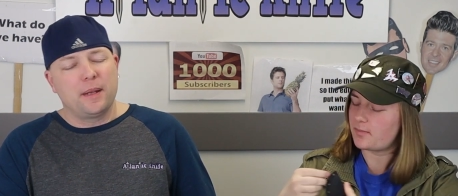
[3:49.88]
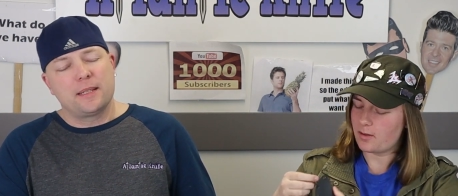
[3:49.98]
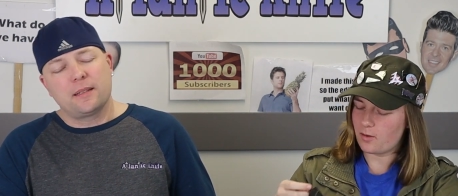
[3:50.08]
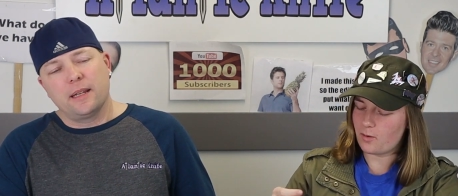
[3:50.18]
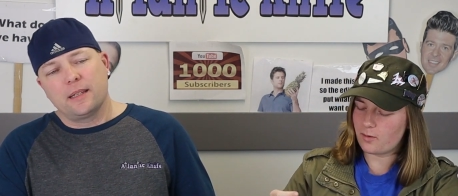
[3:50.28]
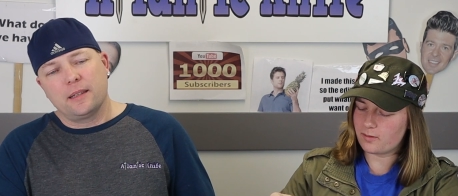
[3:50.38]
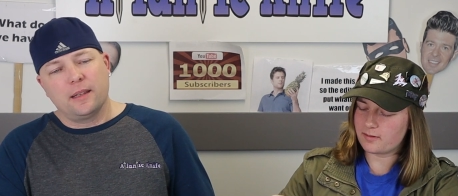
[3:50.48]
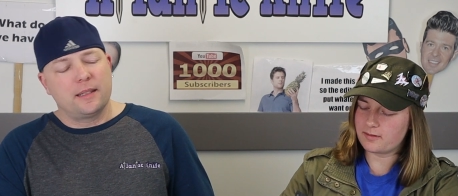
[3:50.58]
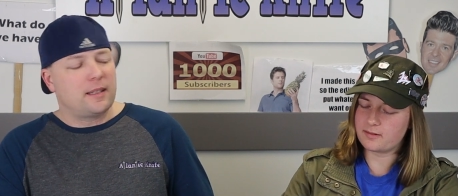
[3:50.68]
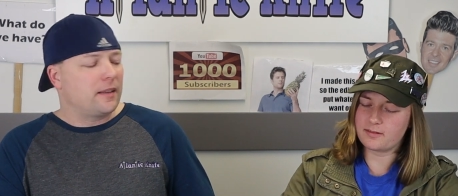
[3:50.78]
Speaker 1: but it's like
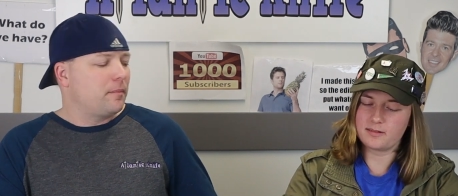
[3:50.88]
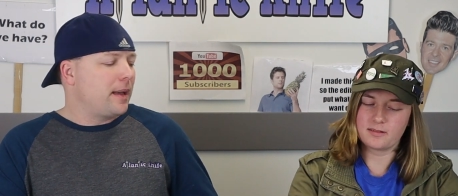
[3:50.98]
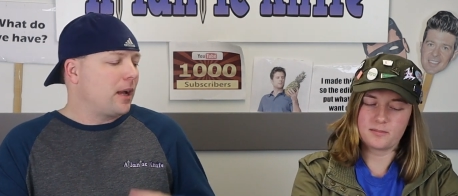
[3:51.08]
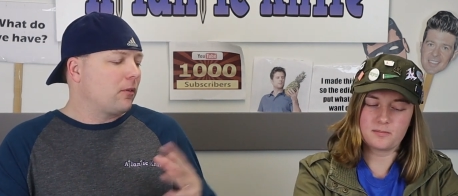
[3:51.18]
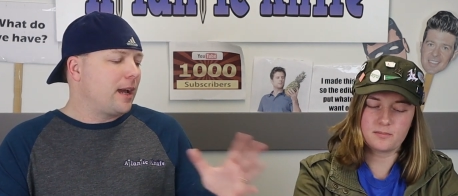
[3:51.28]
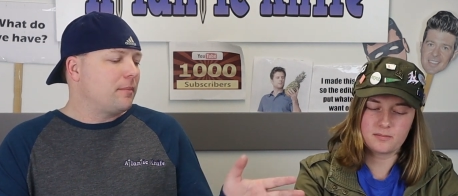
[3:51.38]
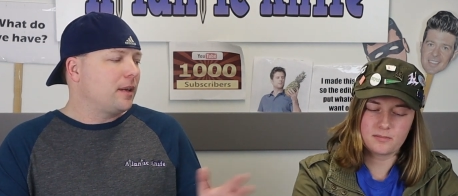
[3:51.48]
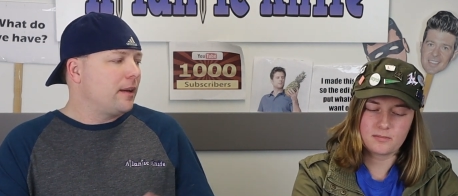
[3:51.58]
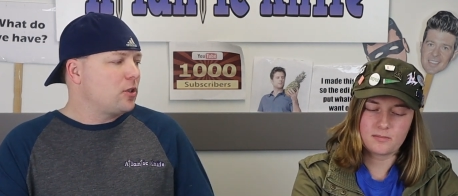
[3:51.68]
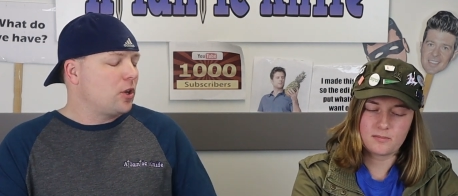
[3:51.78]
it's like the Matt Graham
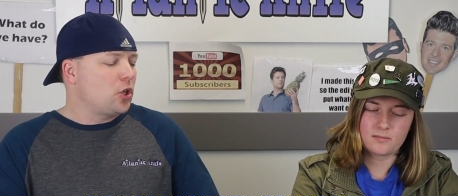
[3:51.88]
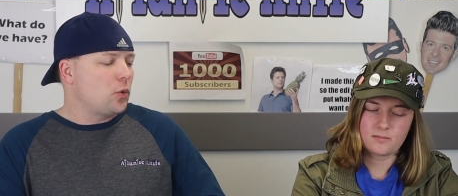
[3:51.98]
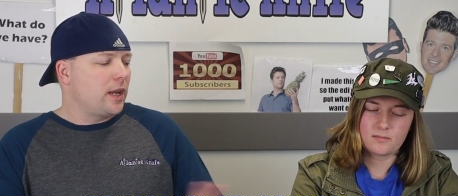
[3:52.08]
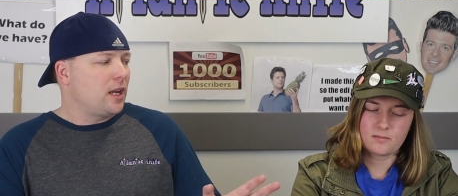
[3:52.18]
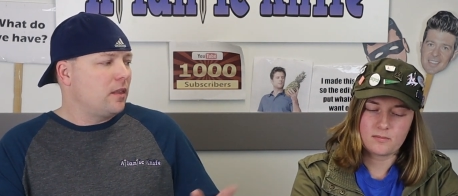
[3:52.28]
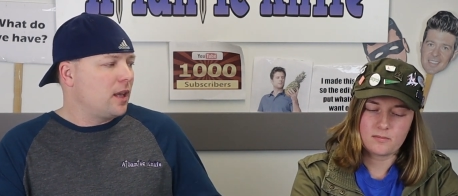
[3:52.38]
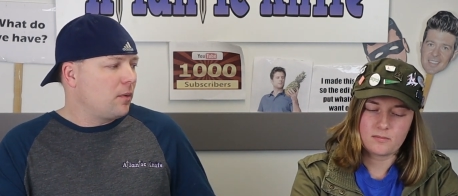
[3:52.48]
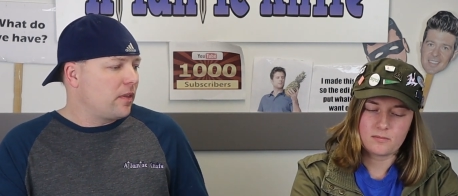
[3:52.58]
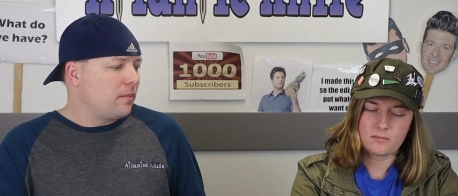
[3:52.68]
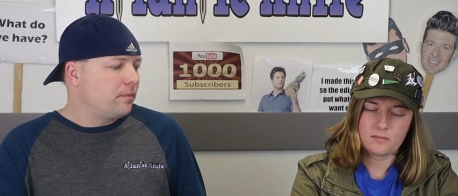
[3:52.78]
knives. You can do anything
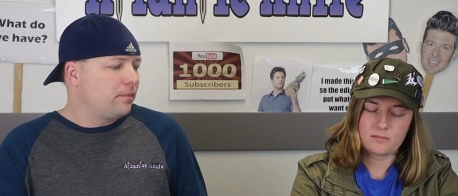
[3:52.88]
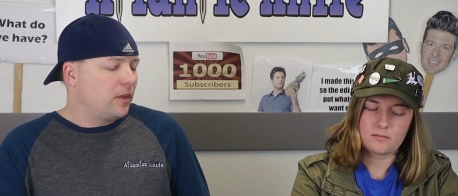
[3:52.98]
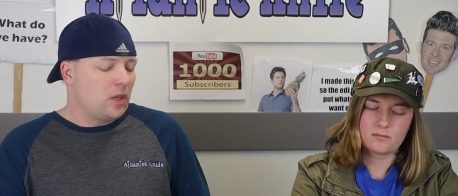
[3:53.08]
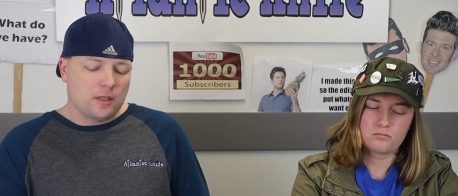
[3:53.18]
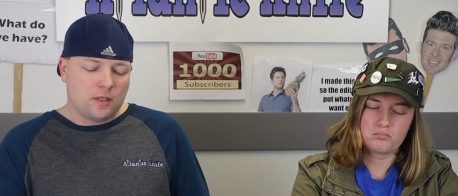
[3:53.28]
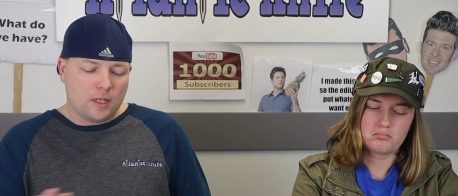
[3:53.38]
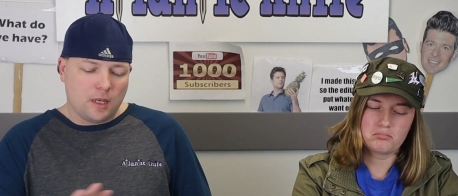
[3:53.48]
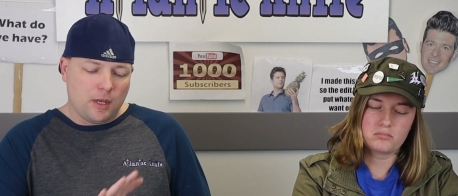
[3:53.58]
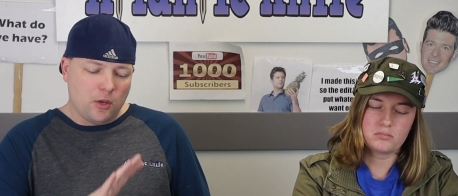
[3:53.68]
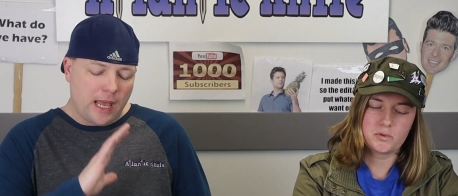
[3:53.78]
with them. It's just, I
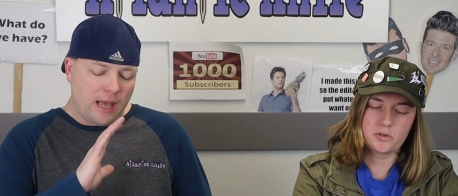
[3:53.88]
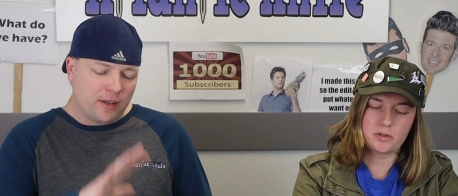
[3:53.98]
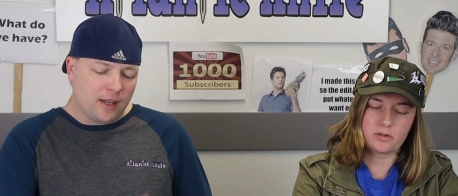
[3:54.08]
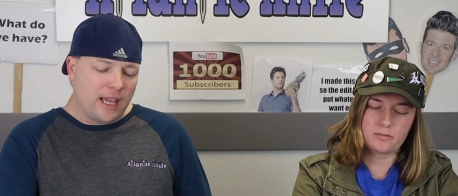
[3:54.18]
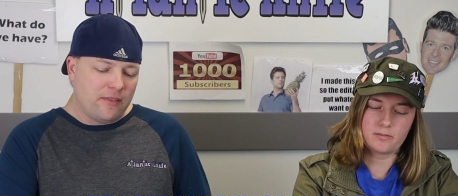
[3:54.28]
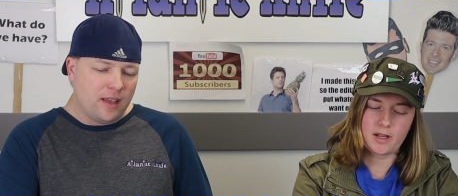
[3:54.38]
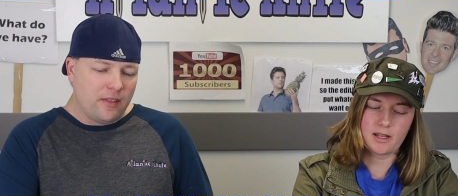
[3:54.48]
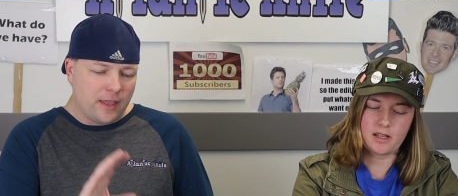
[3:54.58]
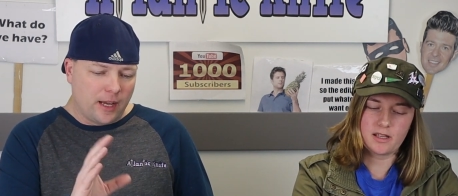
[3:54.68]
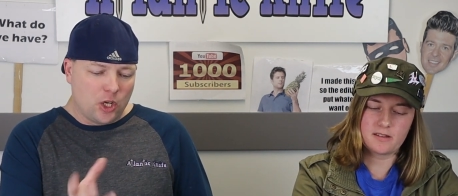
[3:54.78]
mean, you
Speaker 2: have True. a knife,
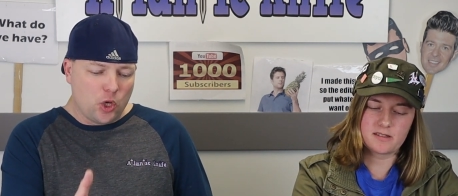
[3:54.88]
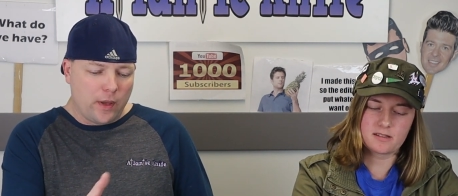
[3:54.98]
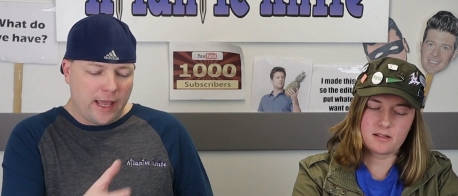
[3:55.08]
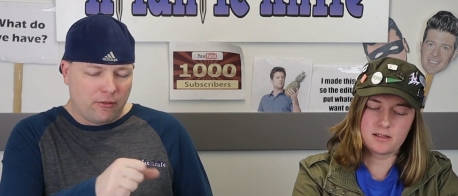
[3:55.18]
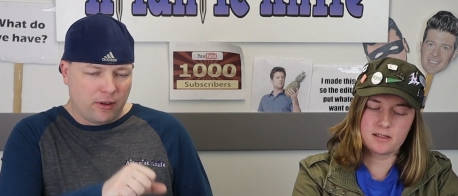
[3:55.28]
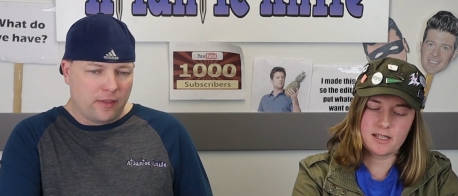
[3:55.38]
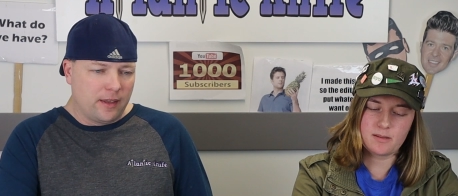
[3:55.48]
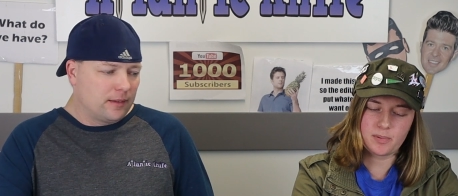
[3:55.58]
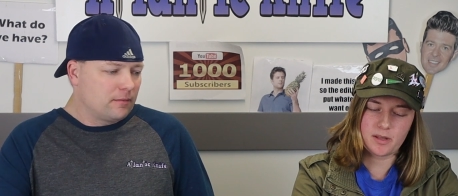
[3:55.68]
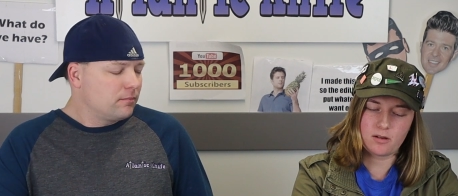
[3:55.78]
I like it can do
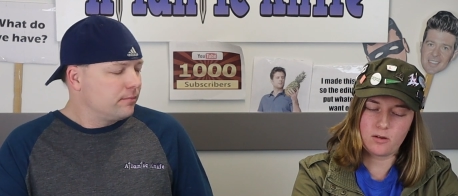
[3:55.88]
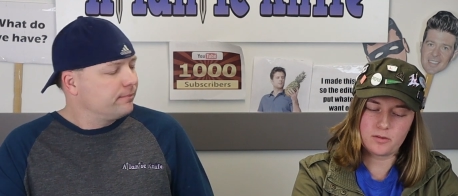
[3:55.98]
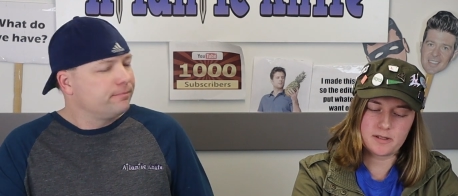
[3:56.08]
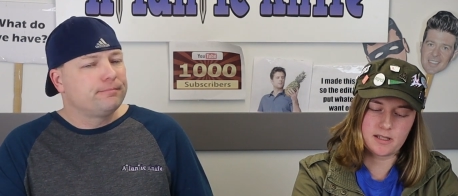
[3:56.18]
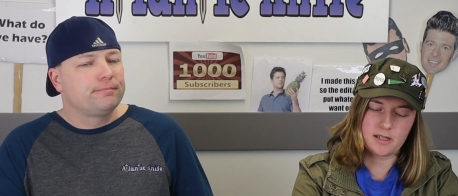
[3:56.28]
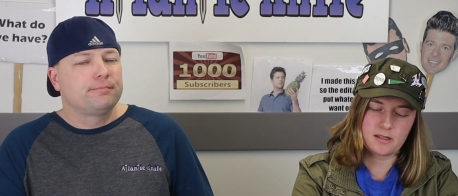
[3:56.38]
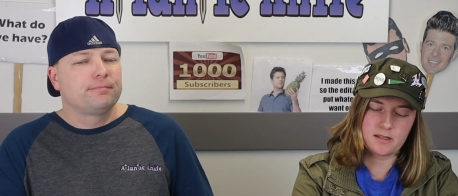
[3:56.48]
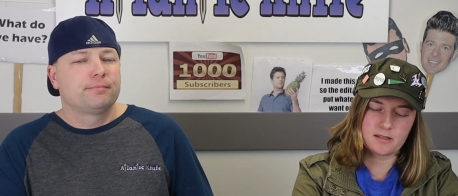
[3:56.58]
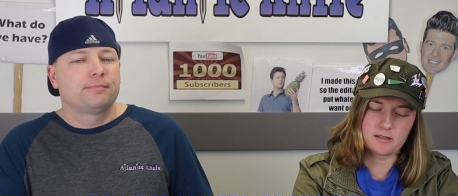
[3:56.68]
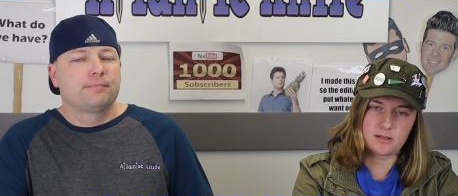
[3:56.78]
everything. Clip. I always like
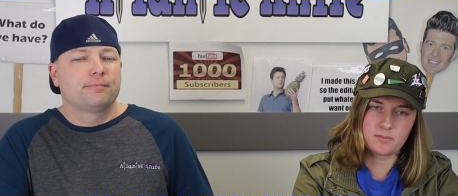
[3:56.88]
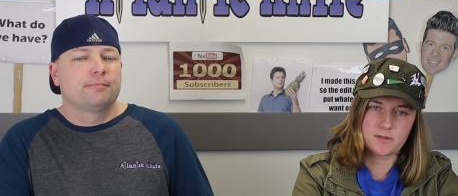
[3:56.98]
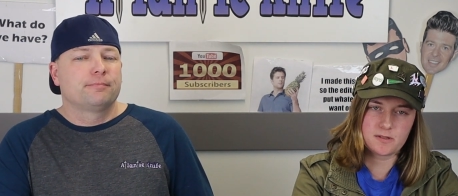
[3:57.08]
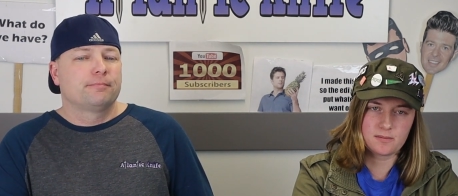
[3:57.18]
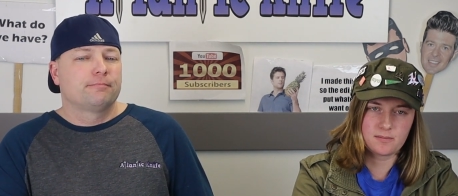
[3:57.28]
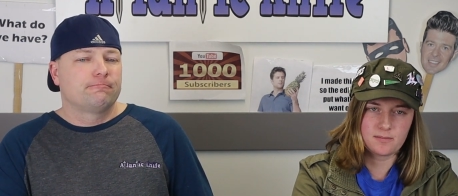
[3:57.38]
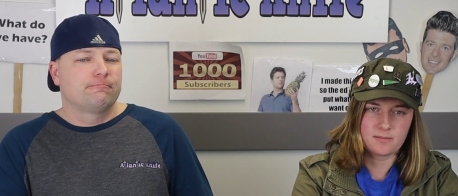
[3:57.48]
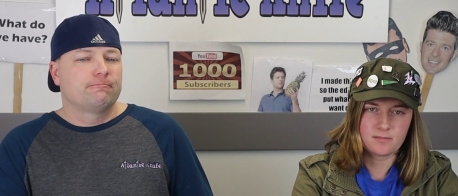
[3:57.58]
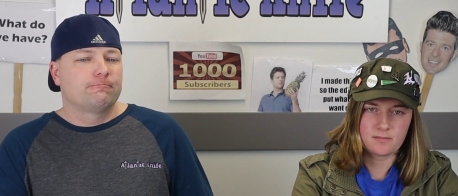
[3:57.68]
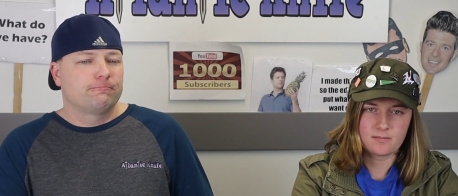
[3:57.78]
these clips.
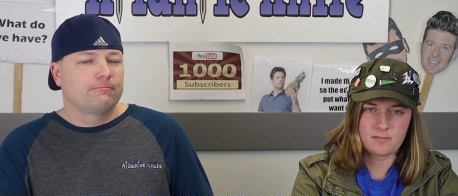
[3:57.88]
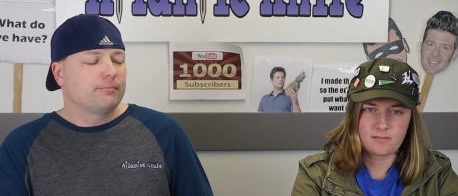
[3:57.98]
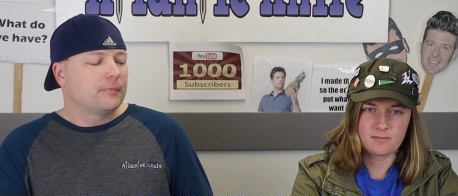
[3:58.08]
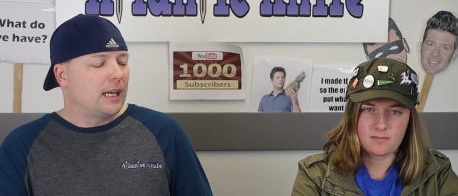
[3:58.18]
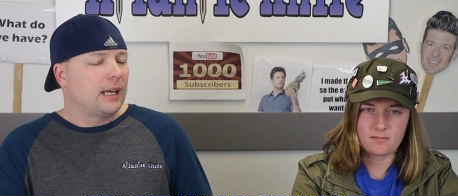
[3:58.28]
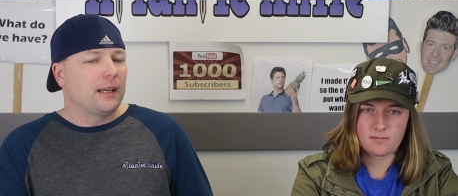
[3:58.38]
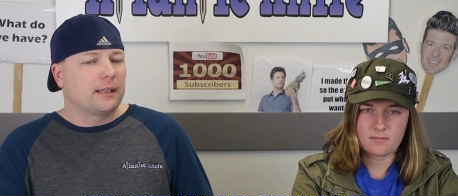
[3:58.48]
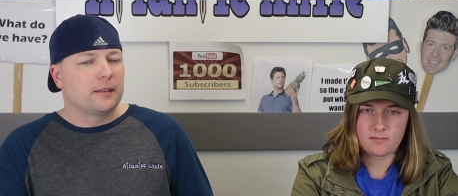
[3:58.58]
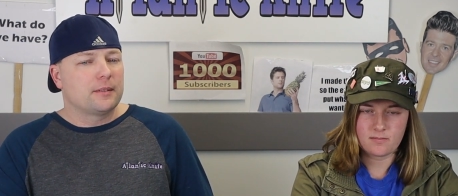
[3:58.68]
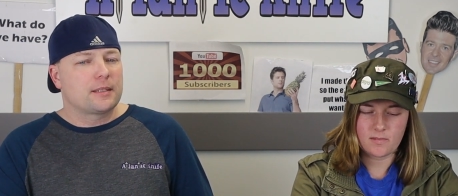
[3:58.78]
Speaker 1: I
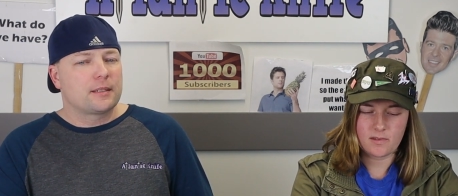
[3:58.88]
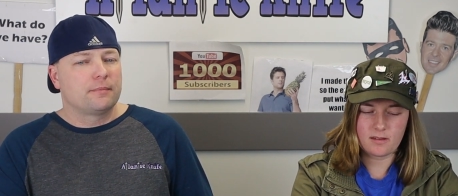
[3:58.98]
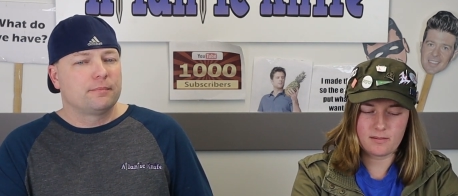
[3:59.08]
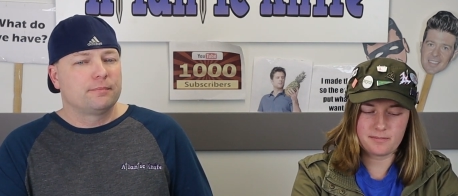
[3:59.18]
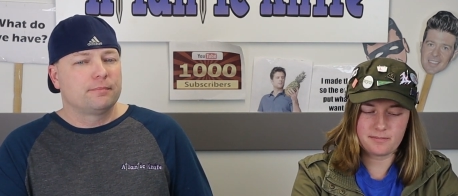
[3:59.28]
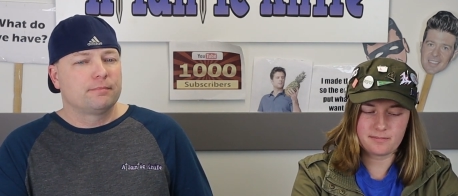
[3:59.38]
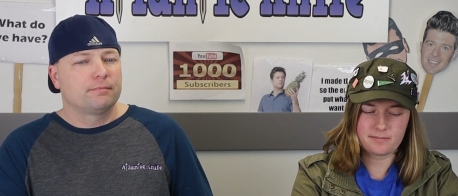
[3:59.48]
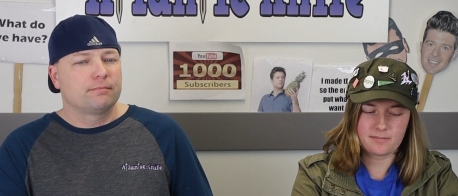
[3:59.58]
like this.
Speaker 2: Mm-hmm.